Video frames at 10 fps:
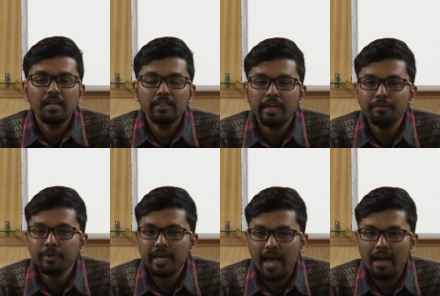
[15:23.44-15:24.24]
Then
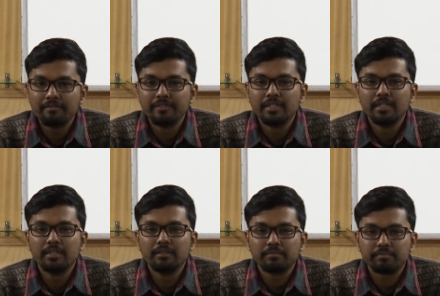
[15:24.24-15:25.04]
we have
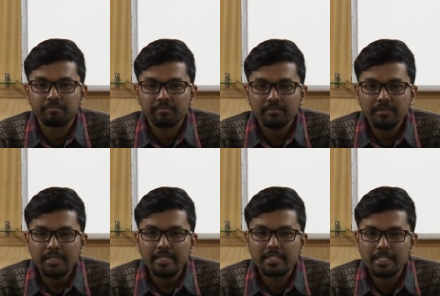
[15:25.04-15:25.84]
the
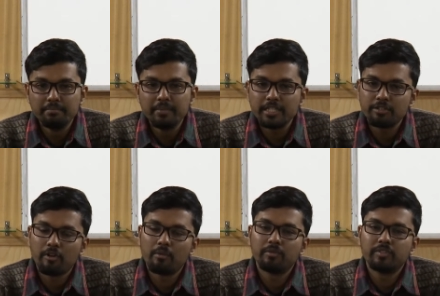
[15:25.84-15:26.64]
simplest
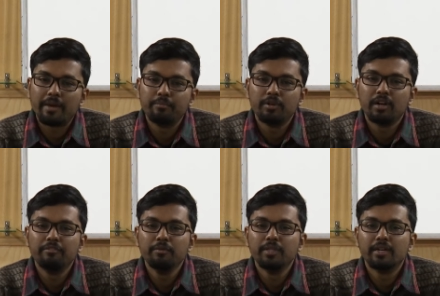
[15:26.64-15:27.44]
form of
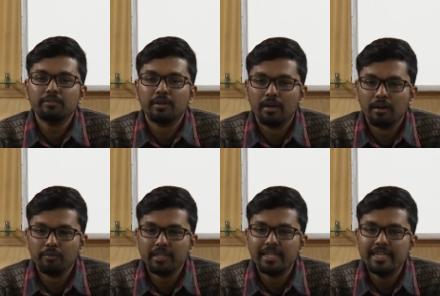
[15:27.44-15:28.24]
typography with
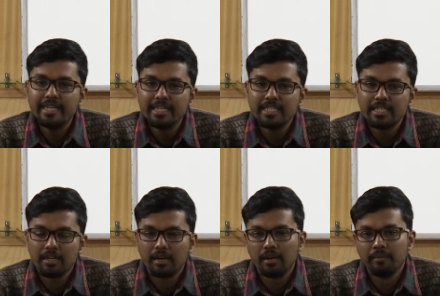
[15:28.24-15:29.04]
least
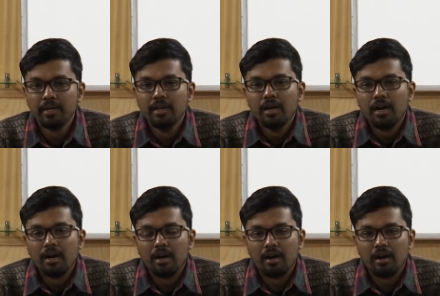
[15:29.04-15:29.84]

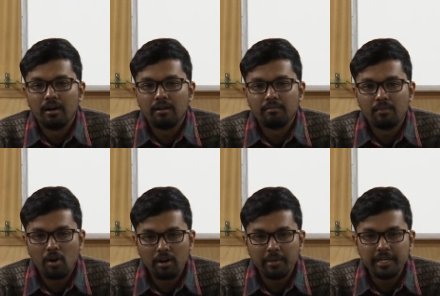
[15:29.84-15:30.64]

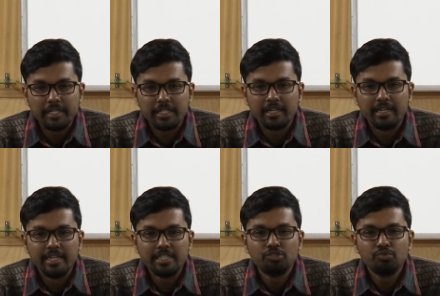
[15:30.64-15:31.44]
ornamentation and
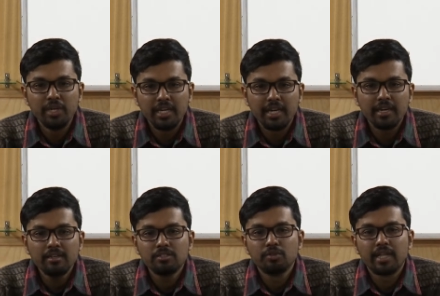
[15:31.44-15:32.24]
least
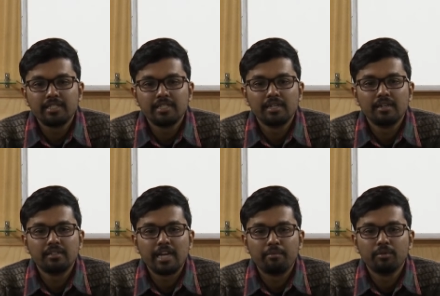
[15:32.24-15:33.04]
tweaking. So that's the
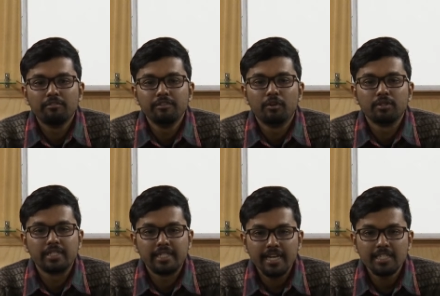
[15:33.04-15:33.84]
typography for the
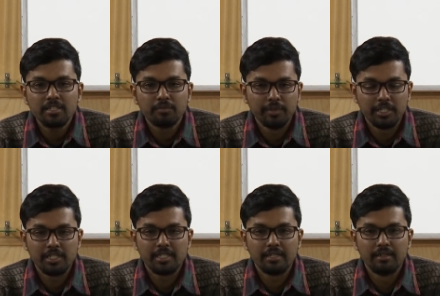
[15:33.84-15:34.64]
text, which
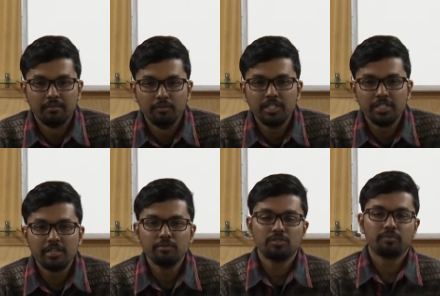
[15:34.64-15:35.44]
is
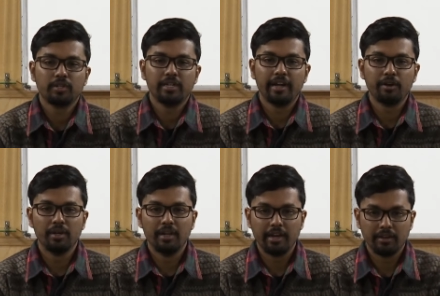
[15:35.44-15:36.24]
used for the
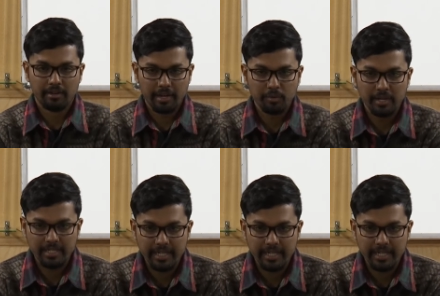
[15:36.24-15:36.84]
regular